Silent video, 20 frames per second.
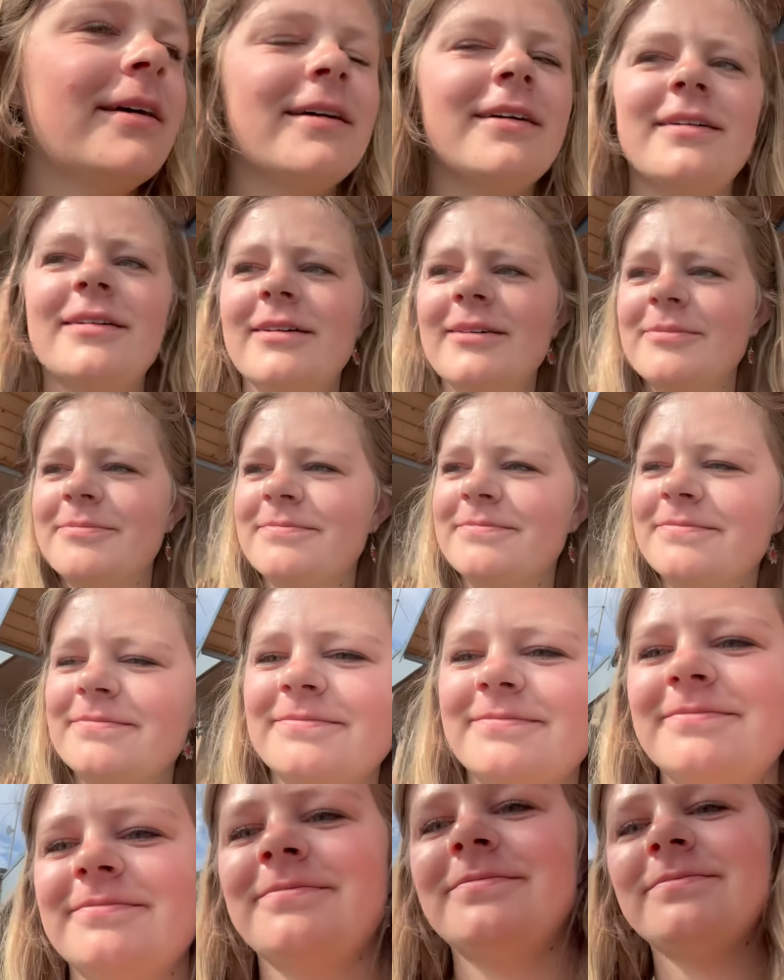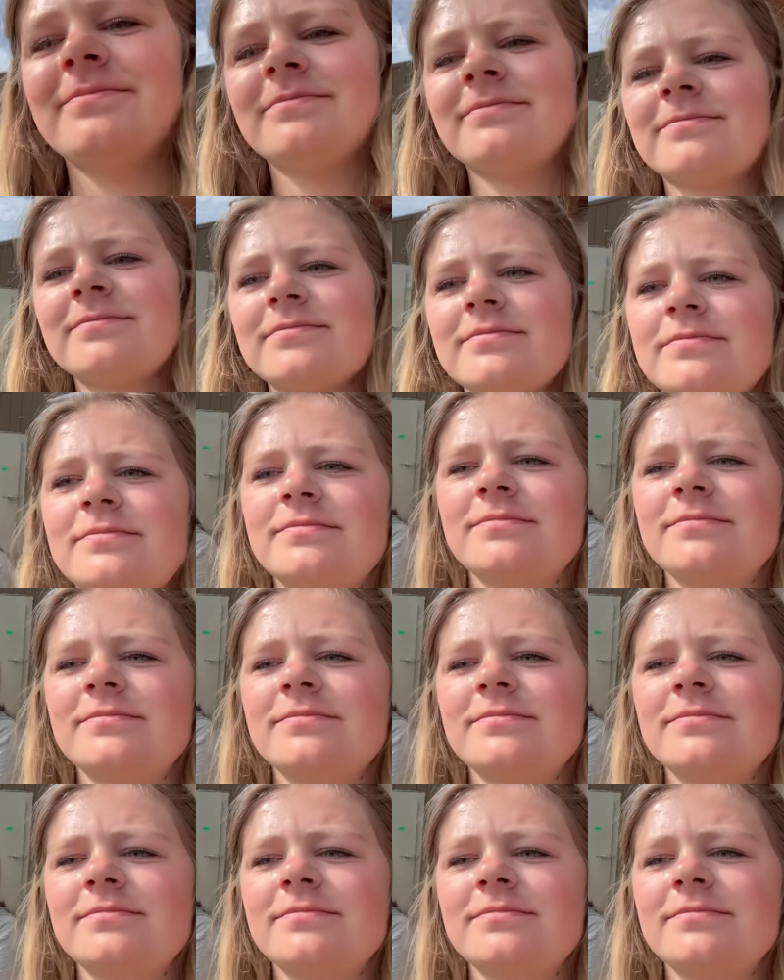Um, How many more?